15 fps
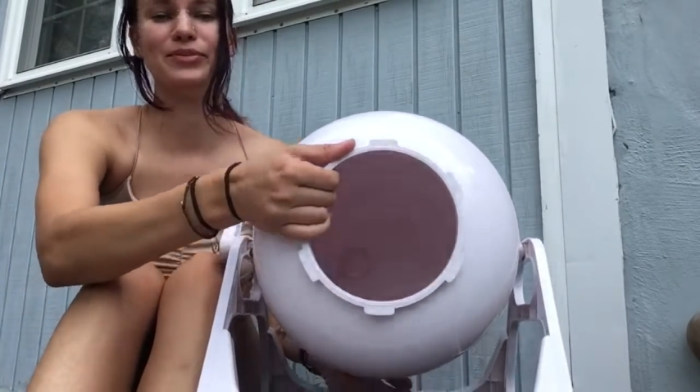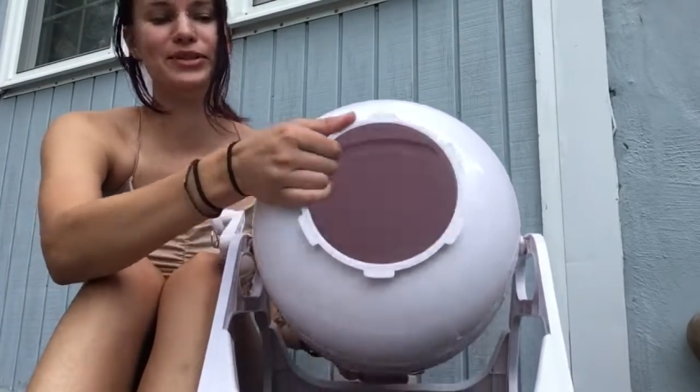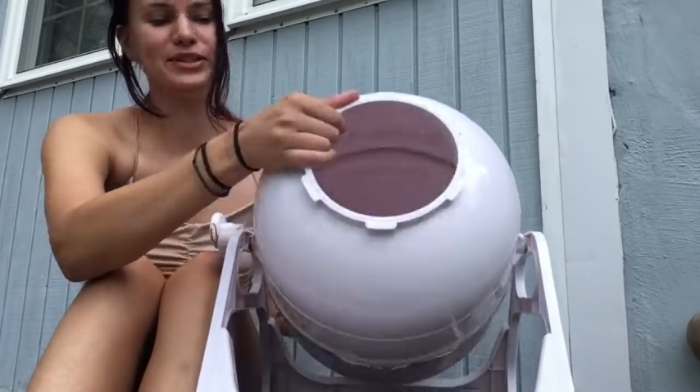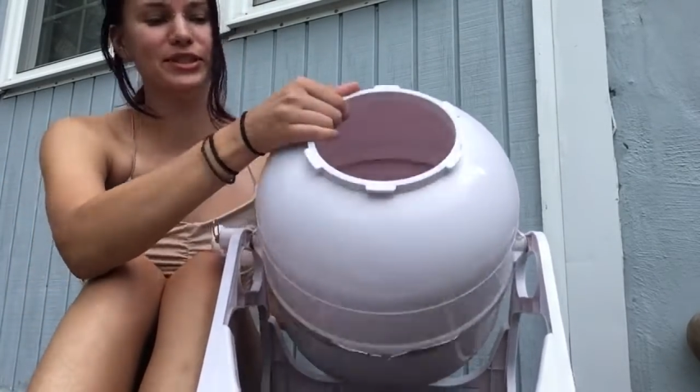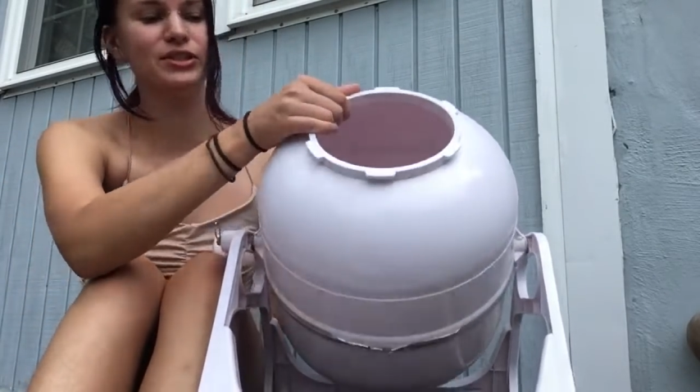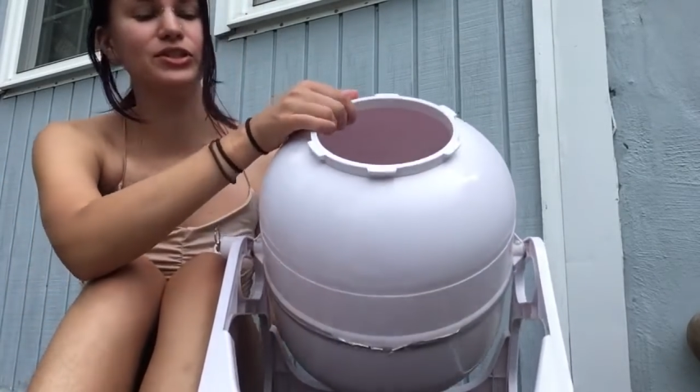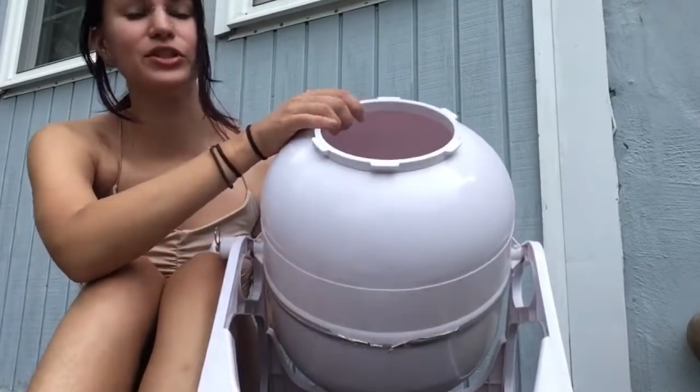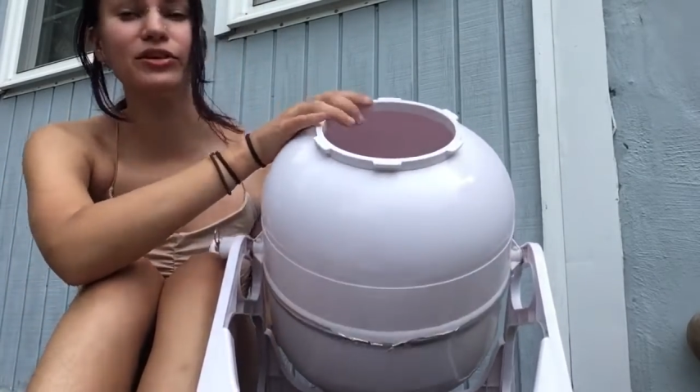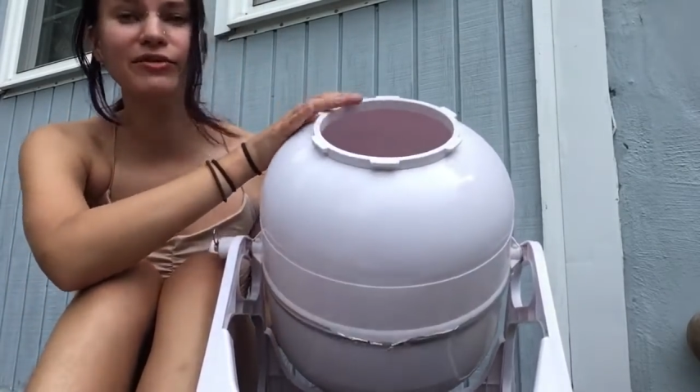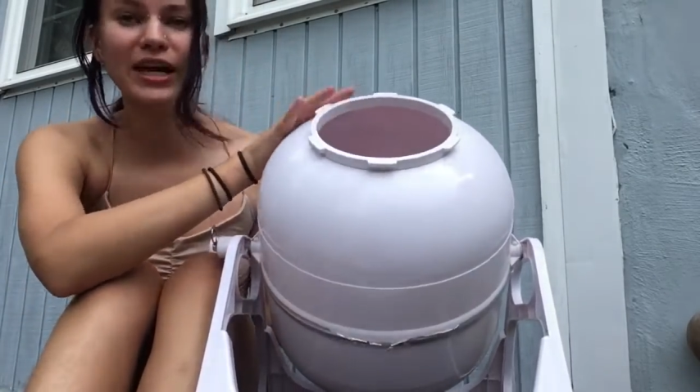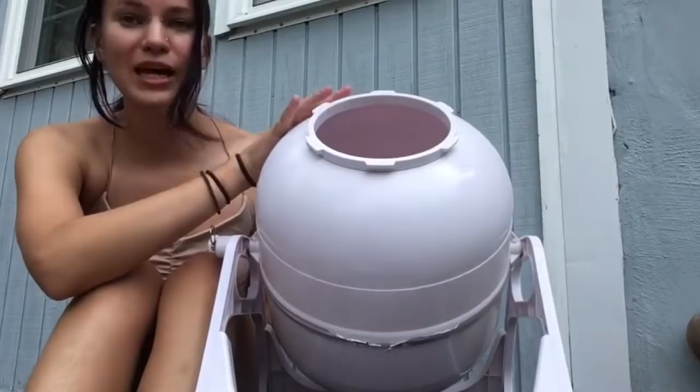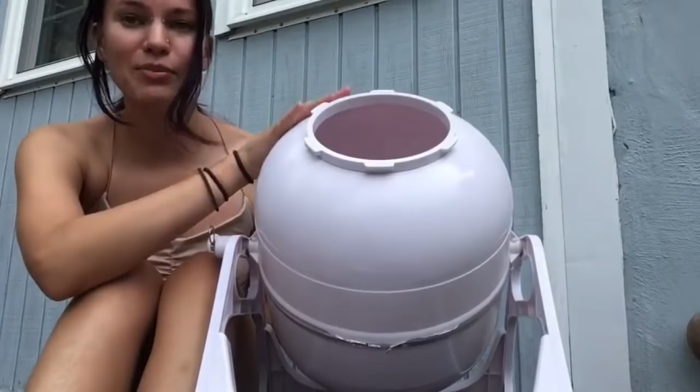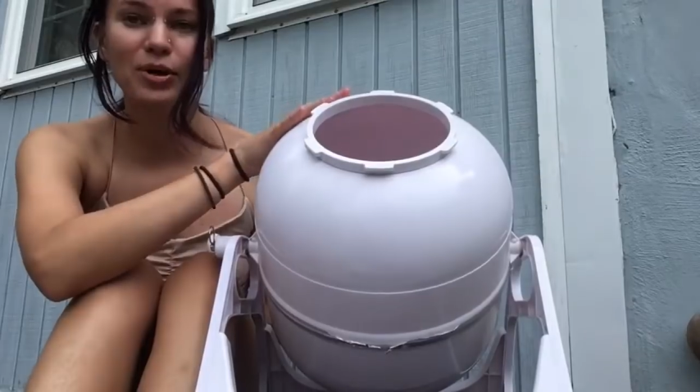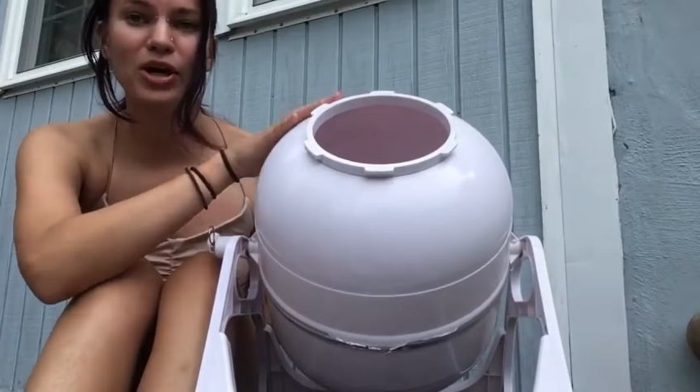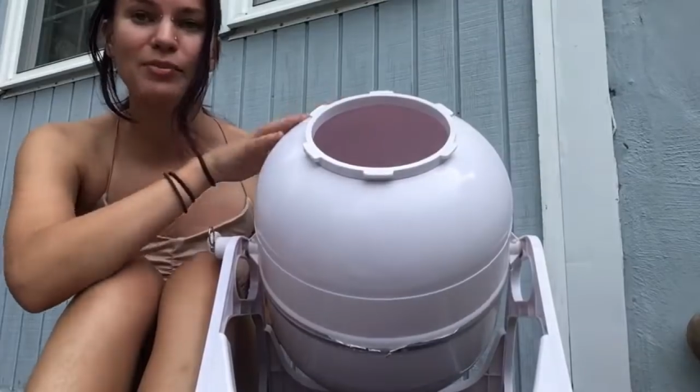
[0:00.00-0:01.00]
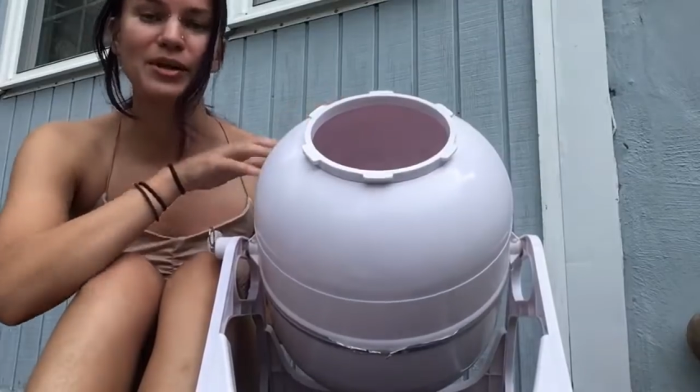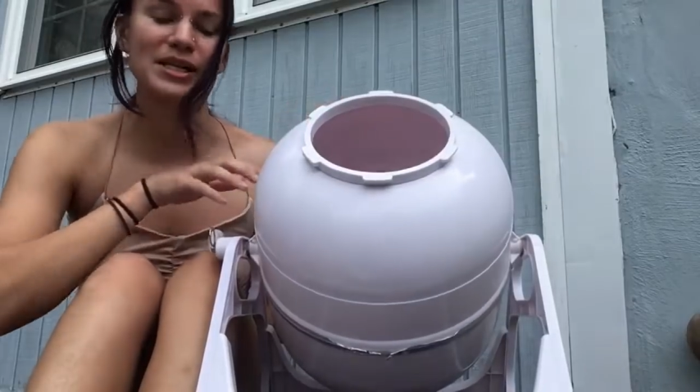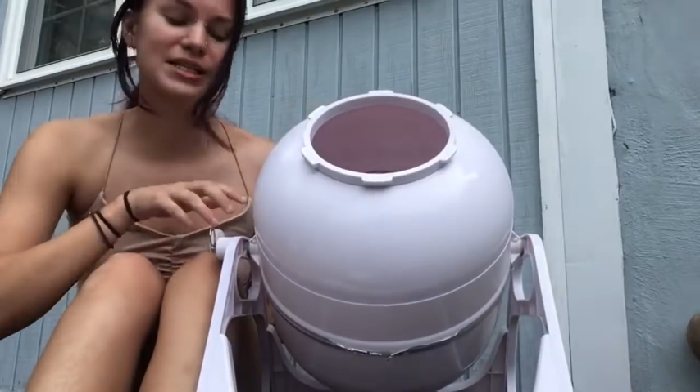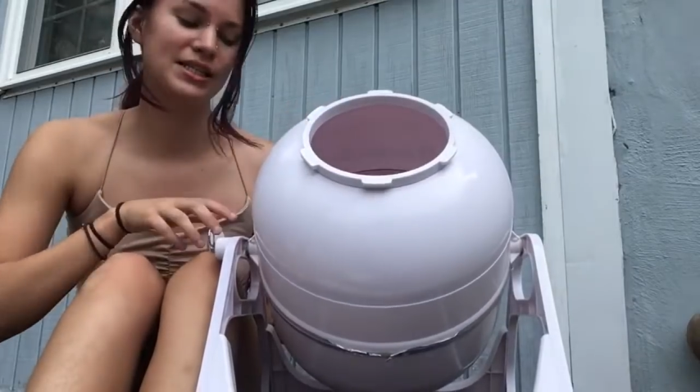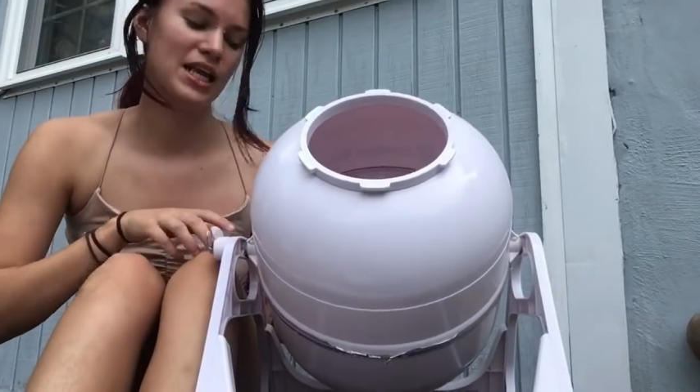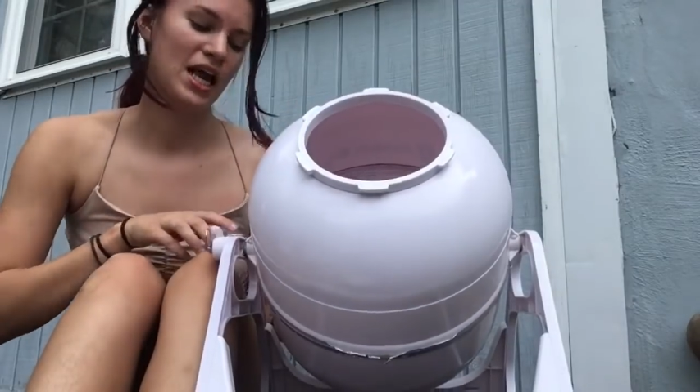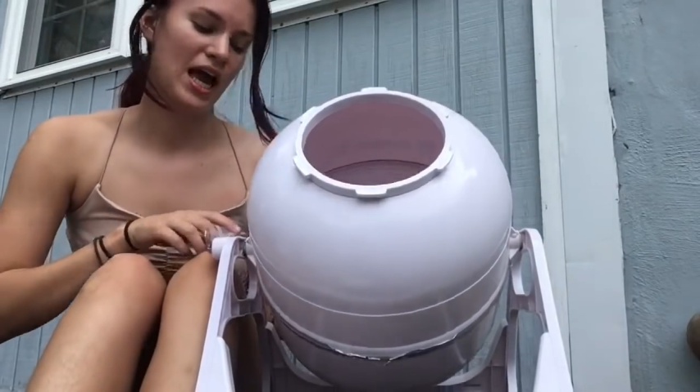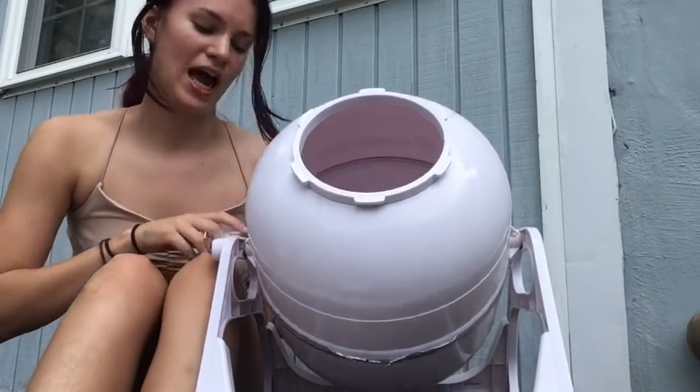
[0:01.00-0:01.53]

Still served a purpose.